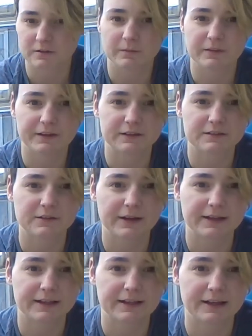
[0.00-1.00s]
things so I
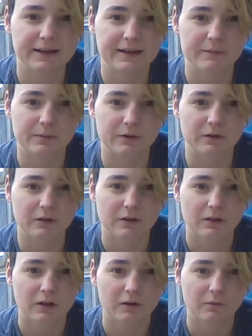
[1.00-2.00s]
can label
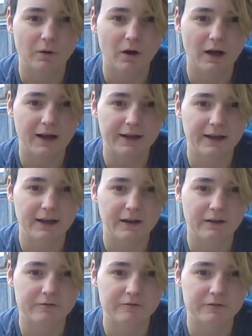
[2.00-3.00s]
what I have